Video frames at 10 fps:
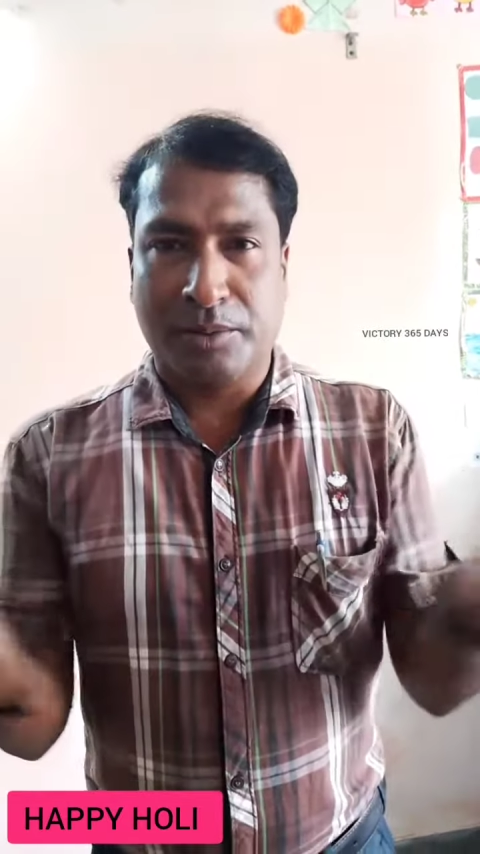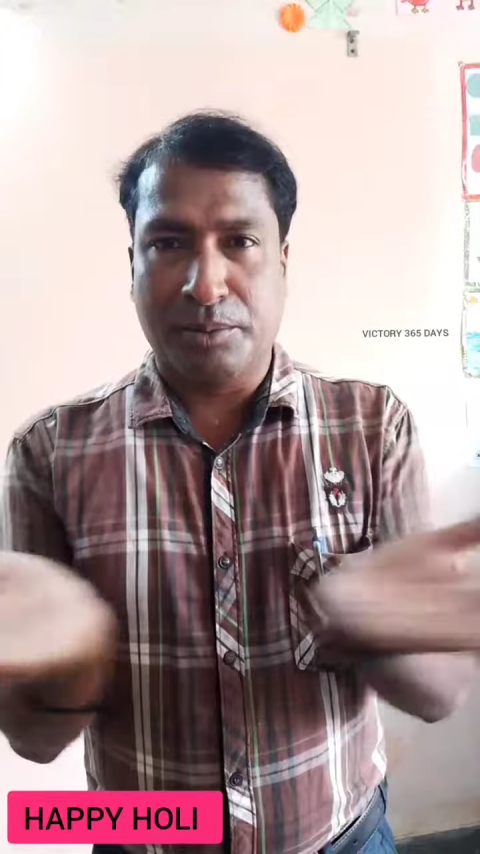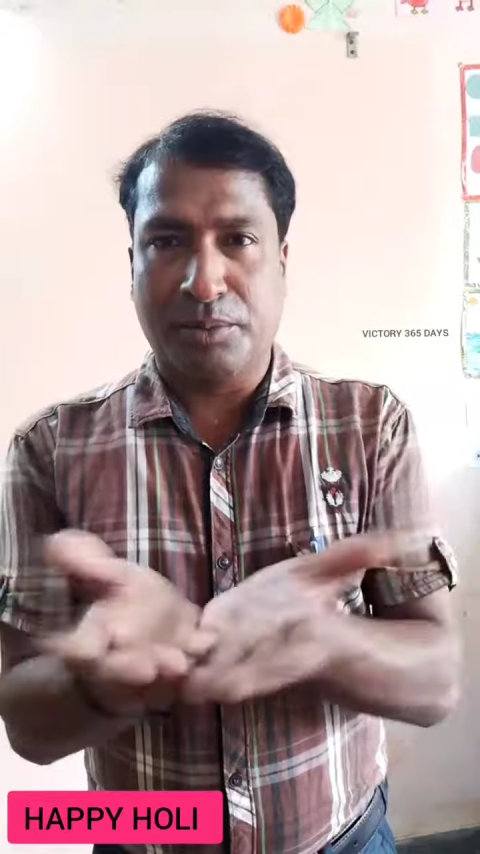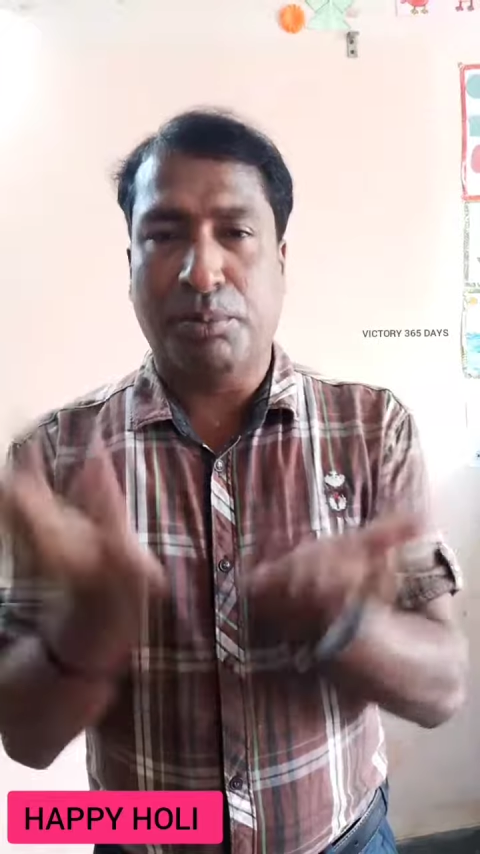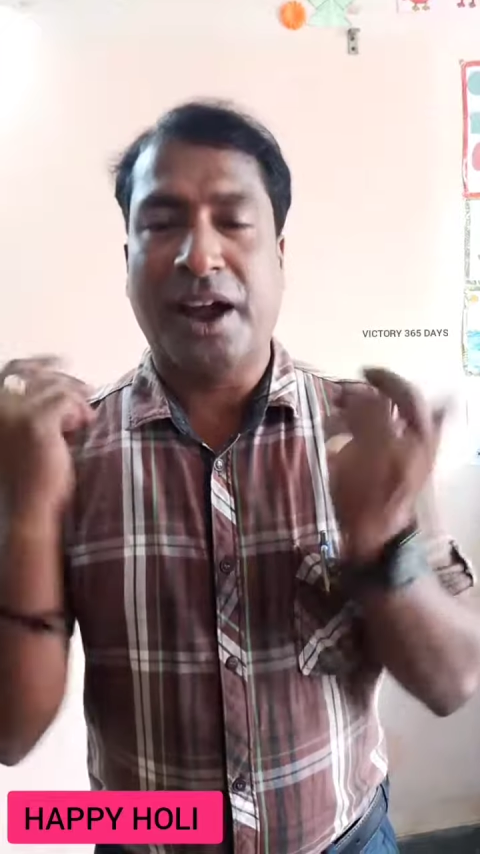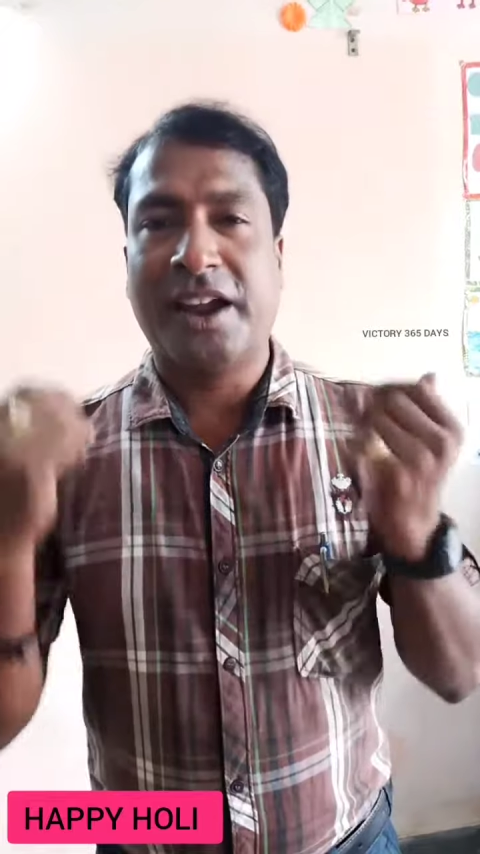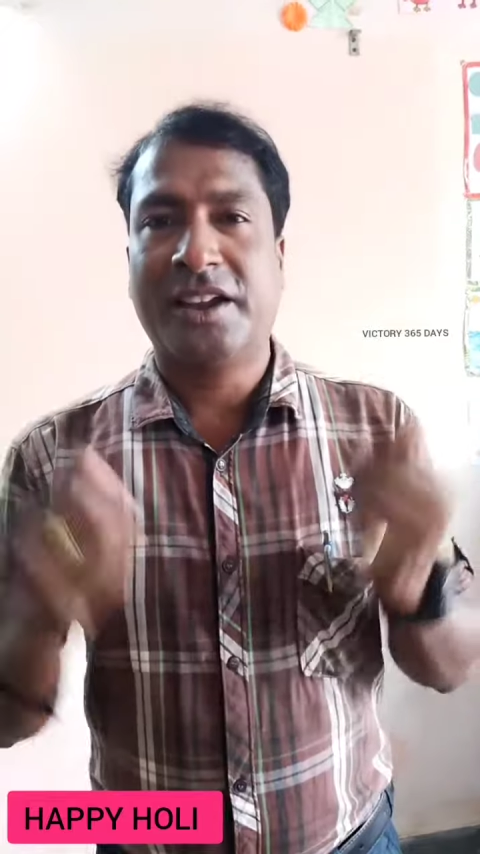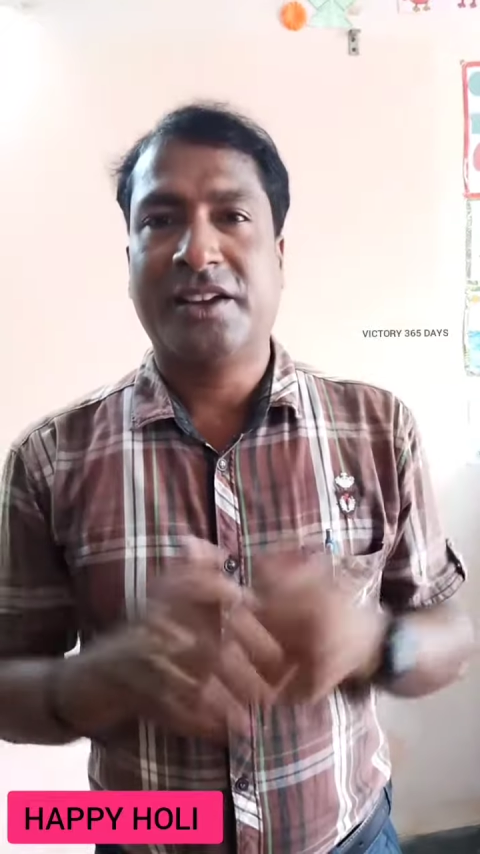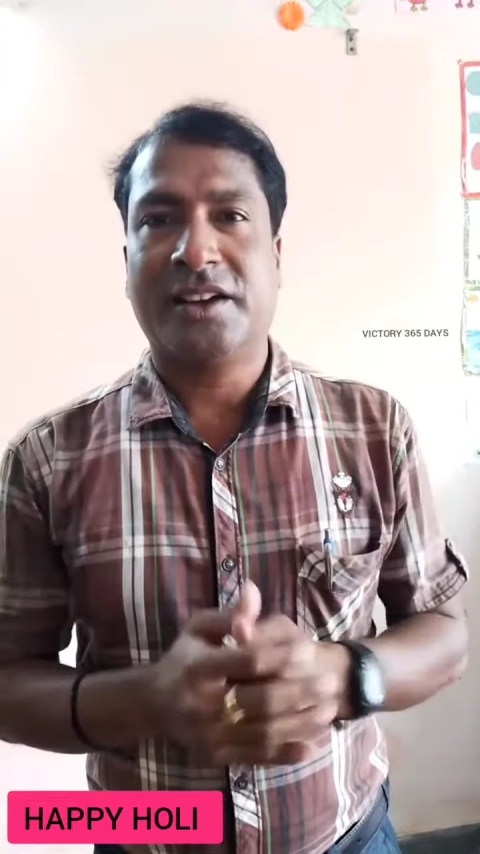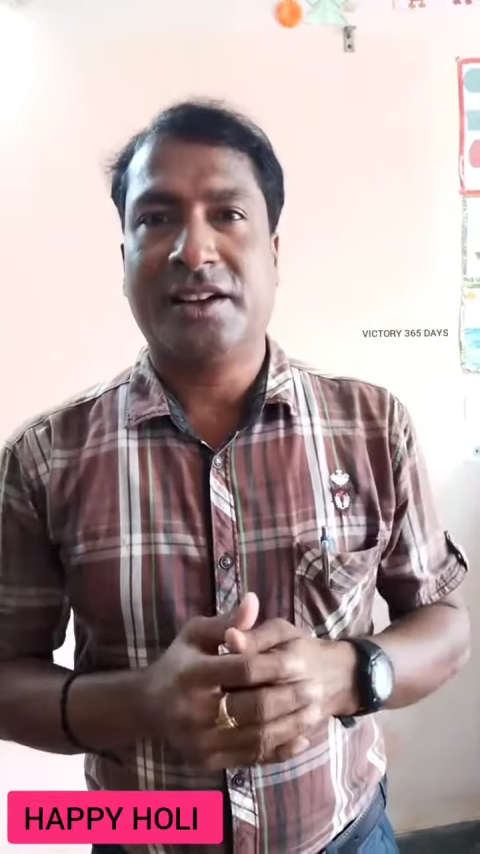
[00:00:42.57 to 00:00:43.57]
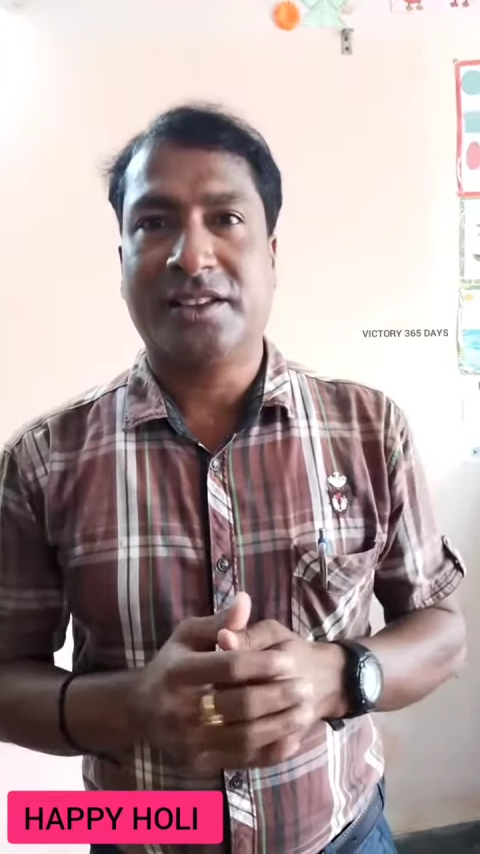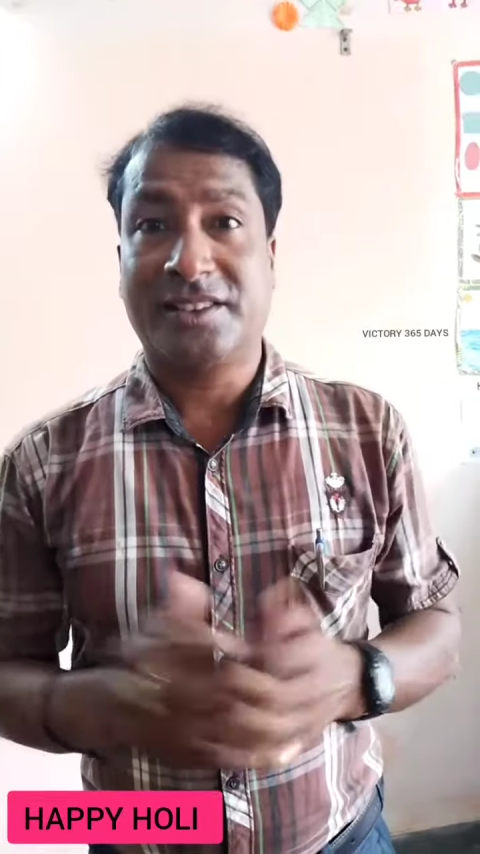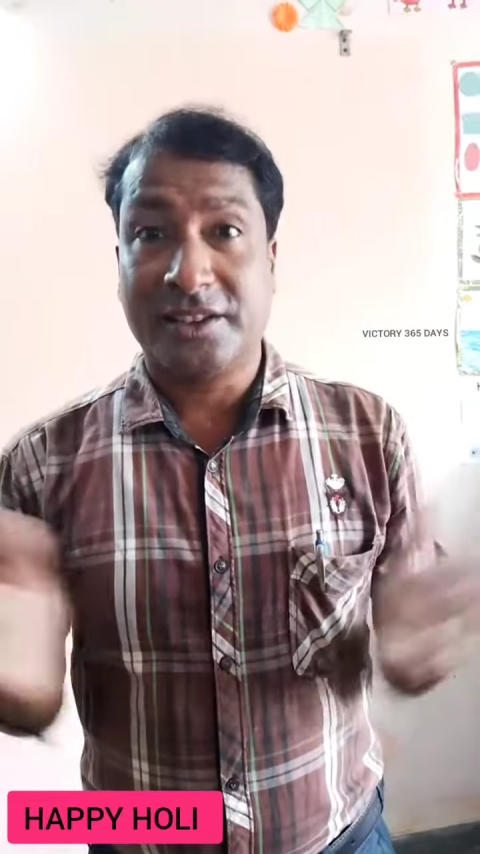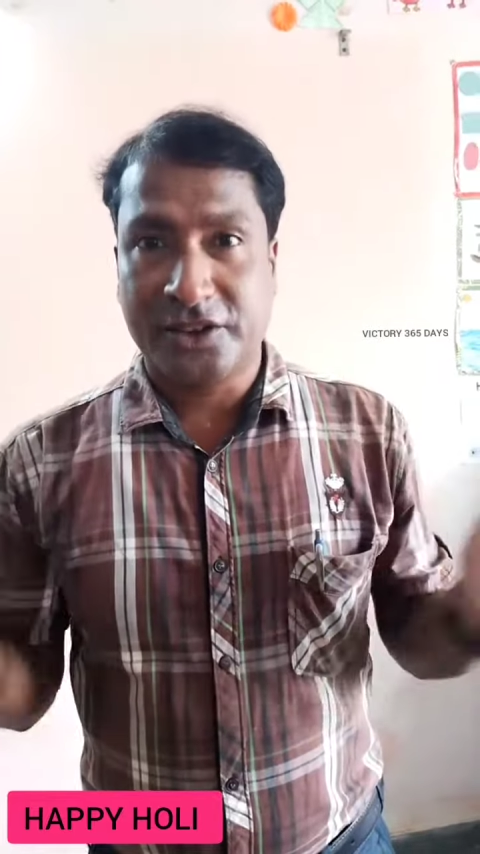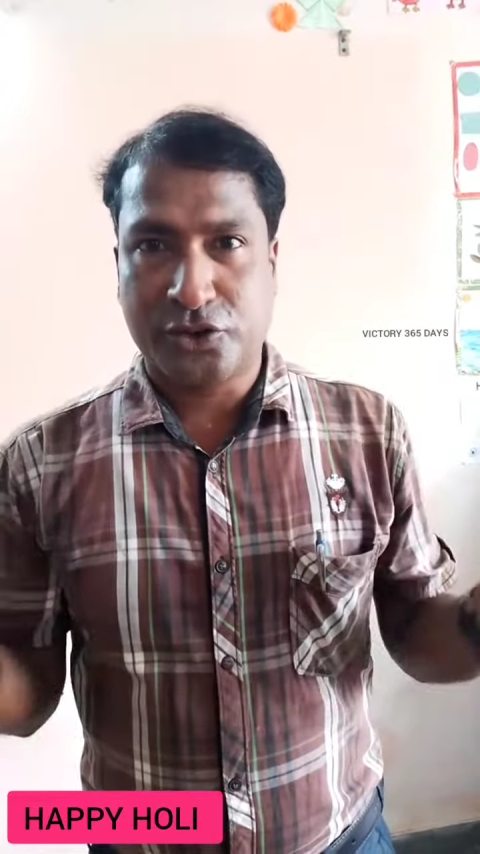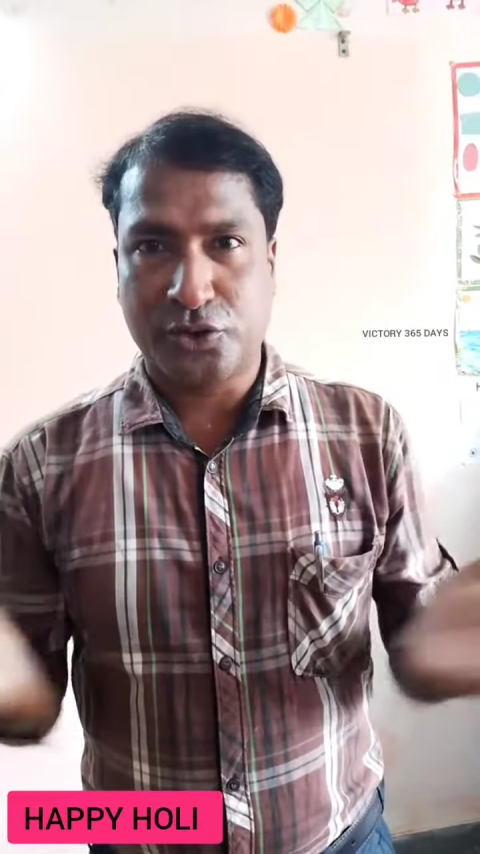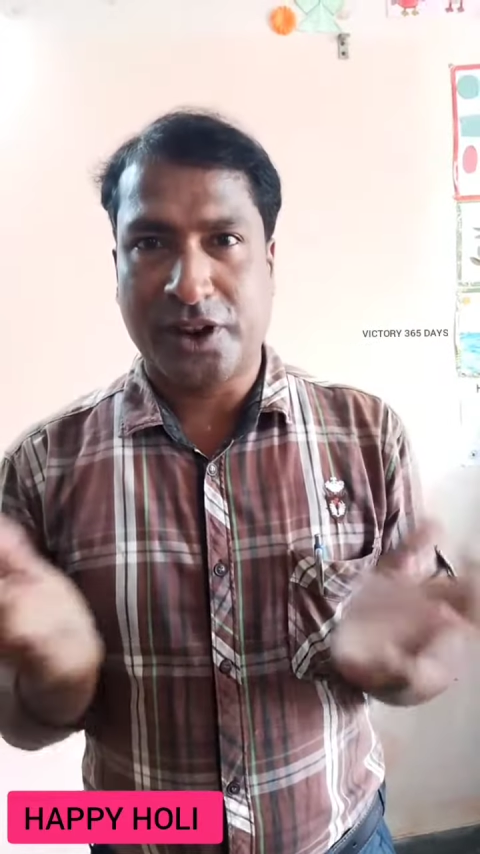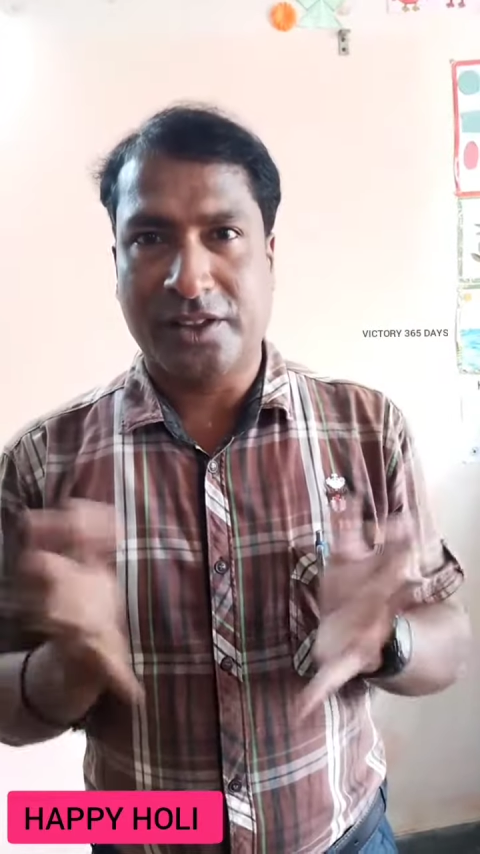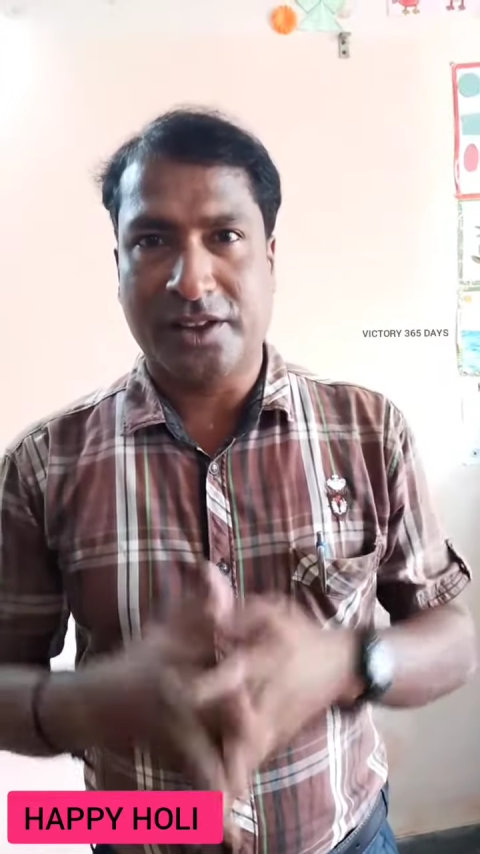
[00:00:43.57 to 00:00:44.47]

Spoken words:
bind us together.